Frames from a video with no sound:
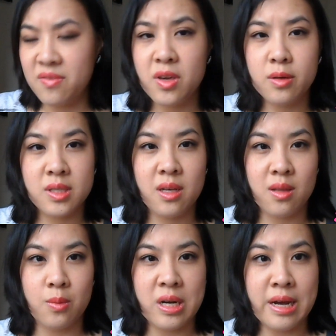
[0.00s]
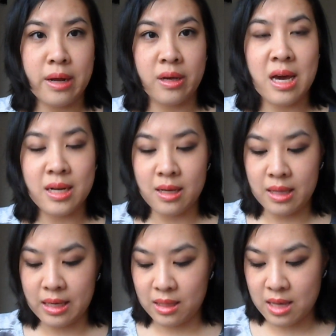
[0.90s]
I've used the other one
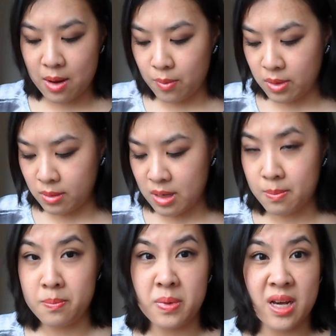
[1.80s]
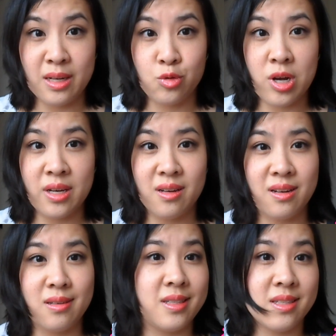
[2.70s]
and I kind of like that one, but
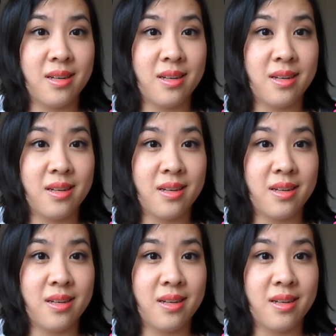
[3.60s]
I